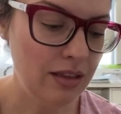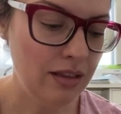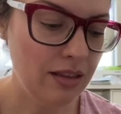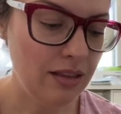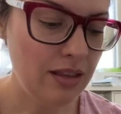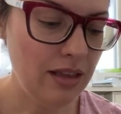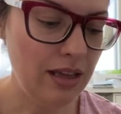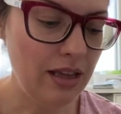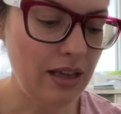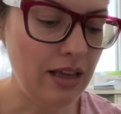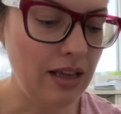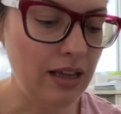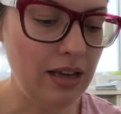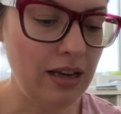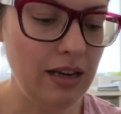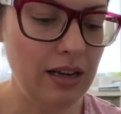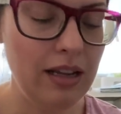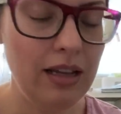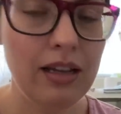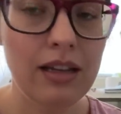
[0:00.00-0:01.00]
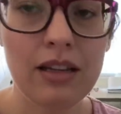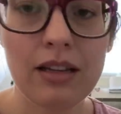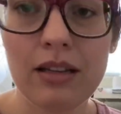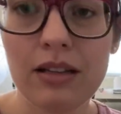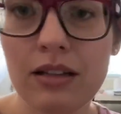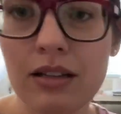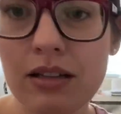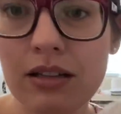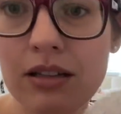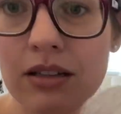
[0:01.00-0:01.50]
Then
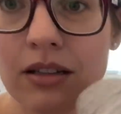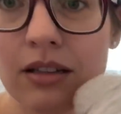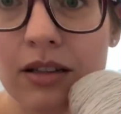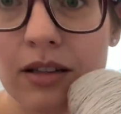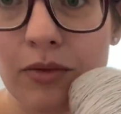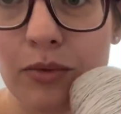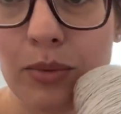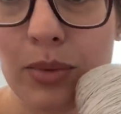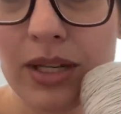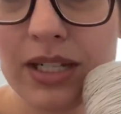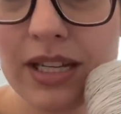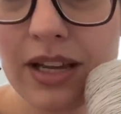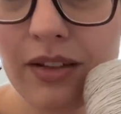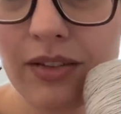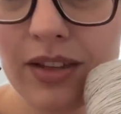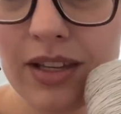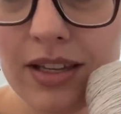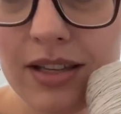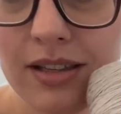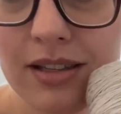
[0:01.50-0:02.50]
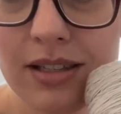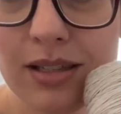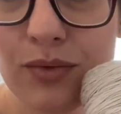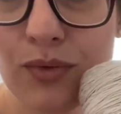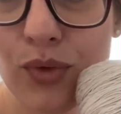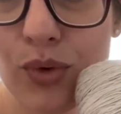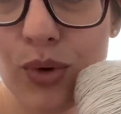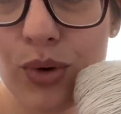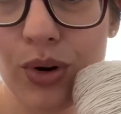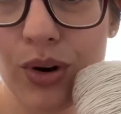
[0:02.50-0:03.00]
picked out these
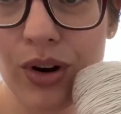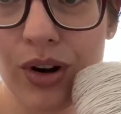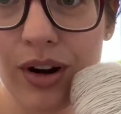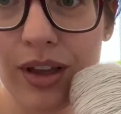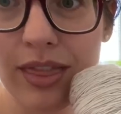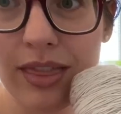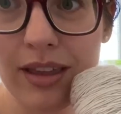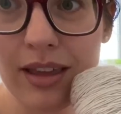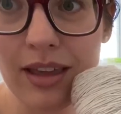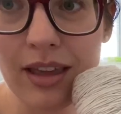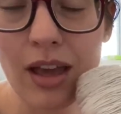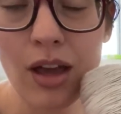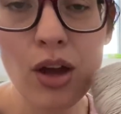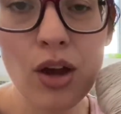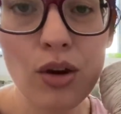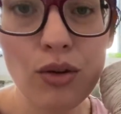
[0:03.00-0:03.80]
for the